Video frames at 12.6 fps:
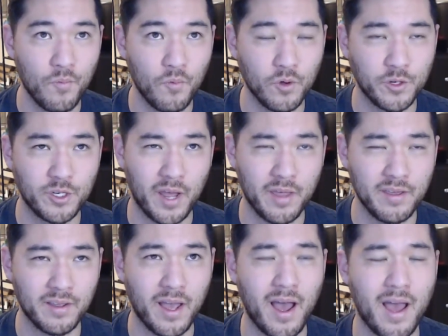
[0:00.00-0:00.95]
which I
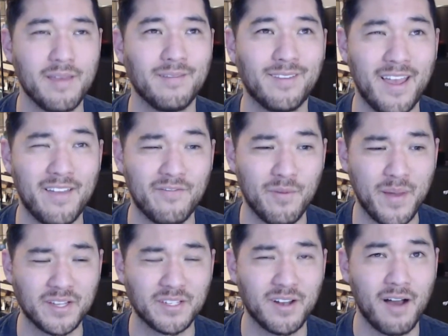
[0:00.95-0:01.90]
think I gave a
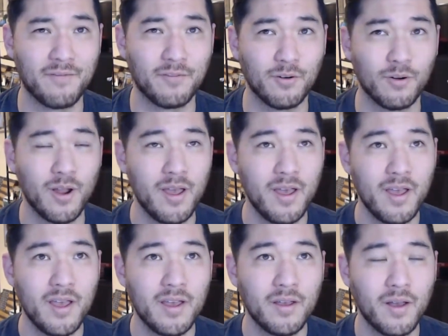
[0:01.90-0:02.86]
best offer
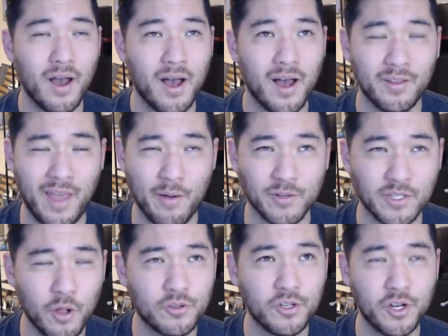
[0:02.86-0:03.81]
that was
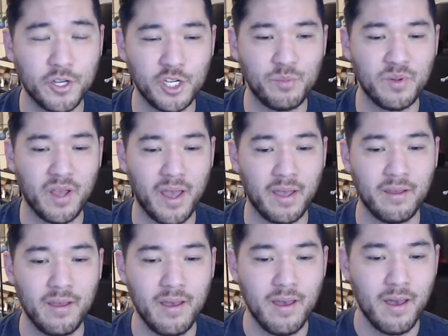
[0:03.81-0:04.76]
closer to GPA,
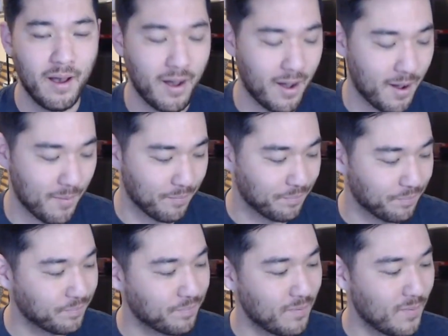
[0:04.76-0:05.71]

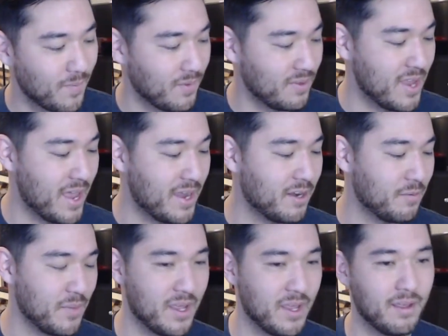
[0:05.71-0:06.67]
netted
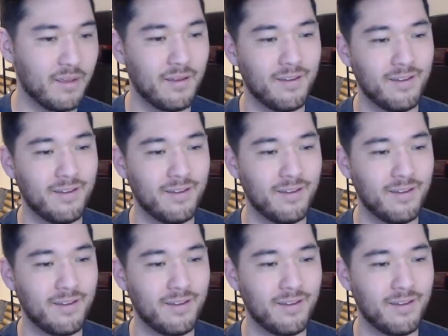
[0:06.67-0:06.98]
me